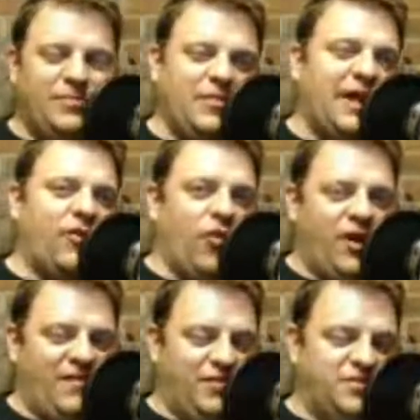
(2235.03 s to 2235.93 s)
later
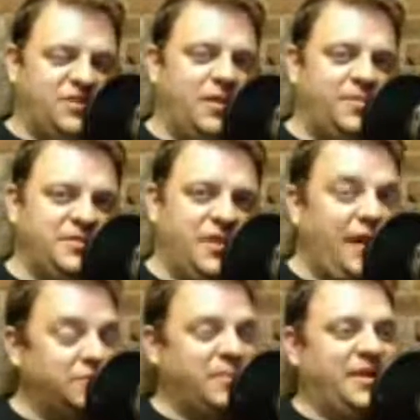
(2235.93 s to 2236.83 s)
on. I've looked up and saw
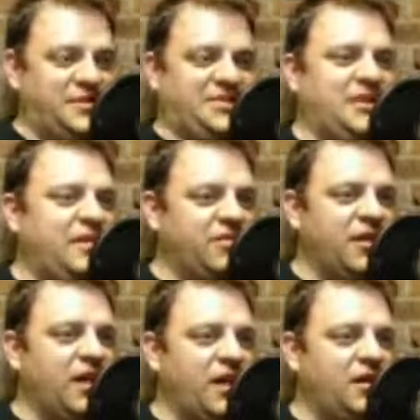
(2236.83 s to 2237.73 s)
that was because I saved a
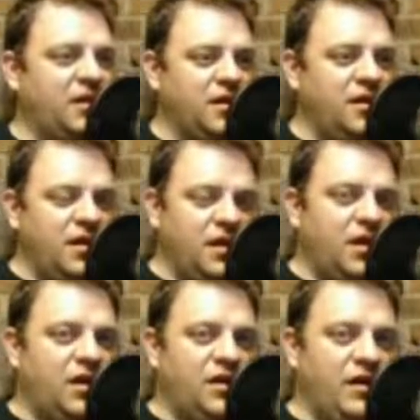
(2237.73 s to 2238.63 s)
lot,
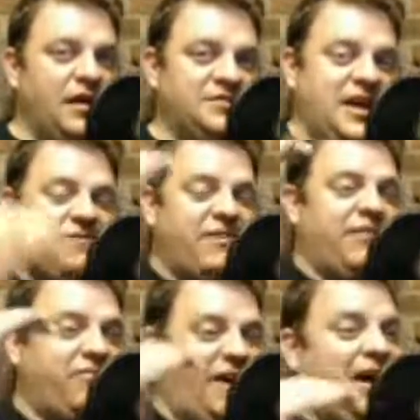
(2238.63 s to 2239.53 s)
and I saved
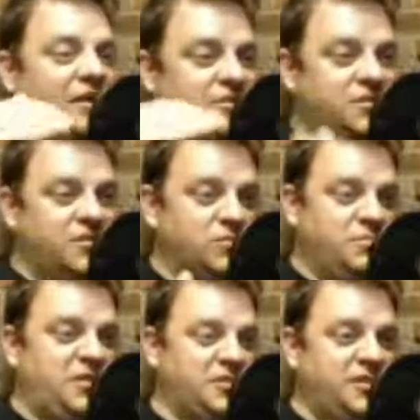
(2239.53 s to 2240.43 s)
different files. There
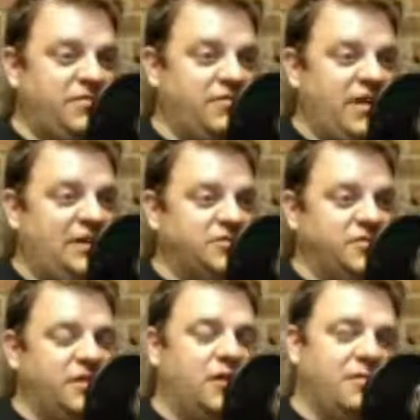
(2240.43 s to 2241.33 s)
was a bunch of different files
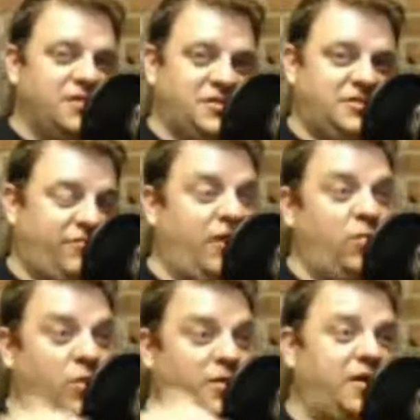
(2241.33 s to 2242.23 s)
on there because I was afraid
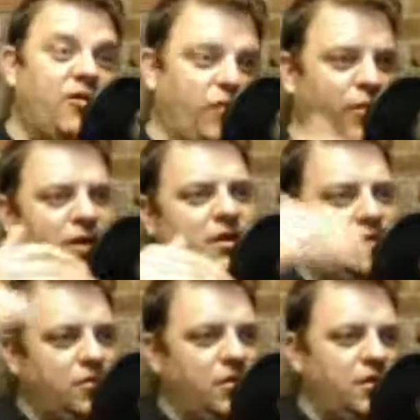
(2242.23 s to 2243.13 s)
one would get
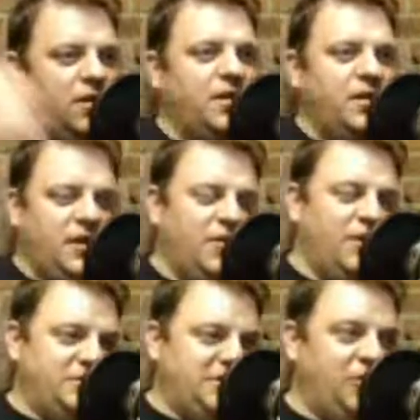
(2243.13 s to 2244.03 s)
overwritten. Or,
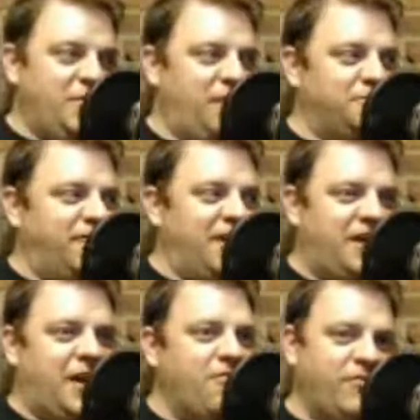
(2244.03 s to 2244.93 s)
anyways, he told me I was very
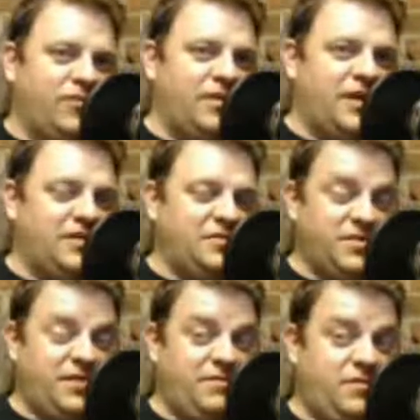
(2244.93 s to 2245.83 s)
careful, and
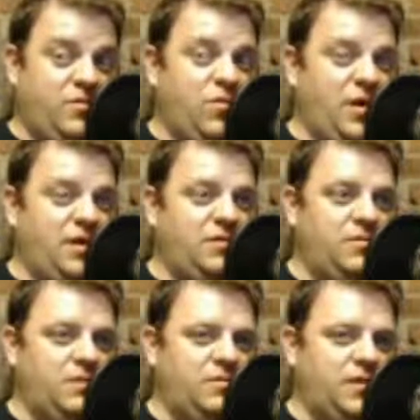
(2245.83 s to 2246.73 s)
he's like, why do
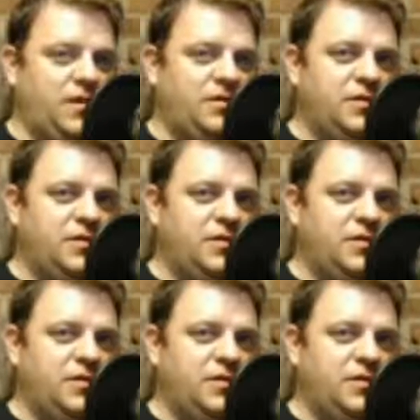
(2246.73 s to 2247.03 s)
you know that?